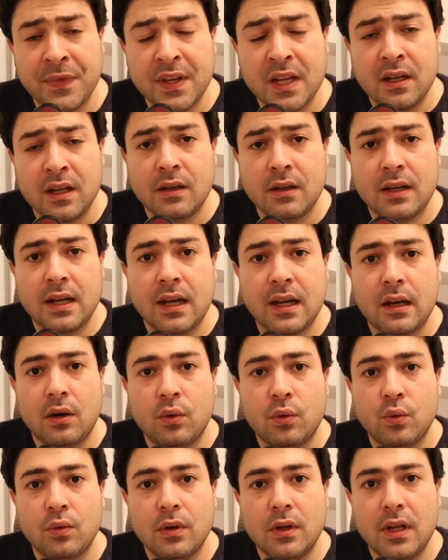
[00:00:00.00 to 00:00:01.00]

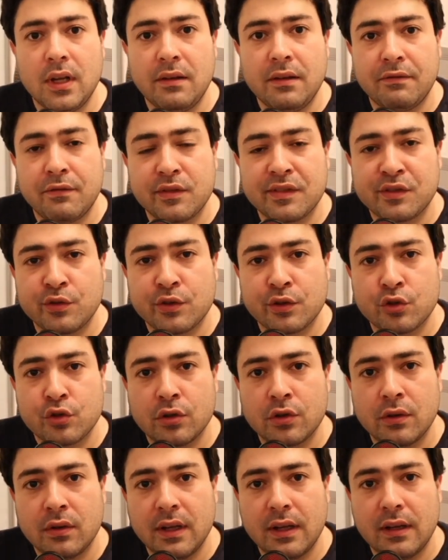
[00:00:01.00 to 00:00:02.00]
Now,
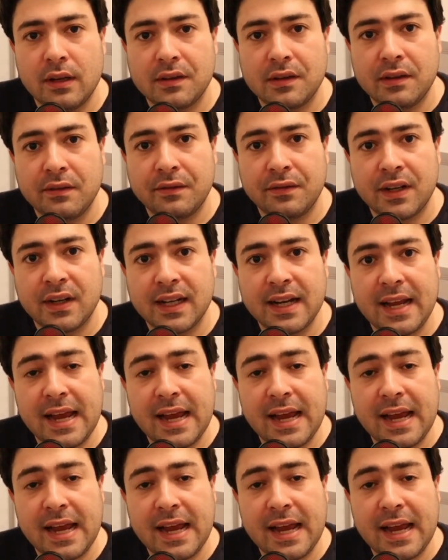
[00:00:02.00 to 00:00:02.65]
infrastructure is defined